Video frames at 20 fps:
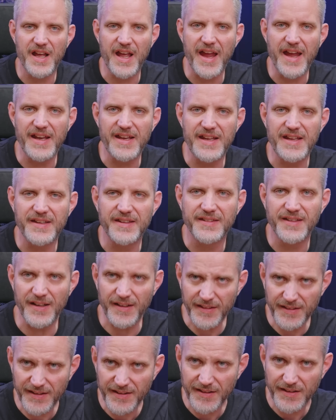
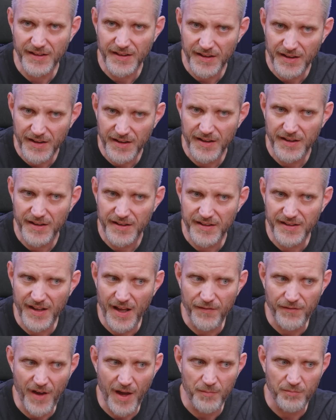eighty-six C
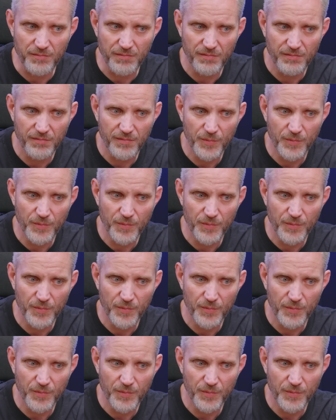F M.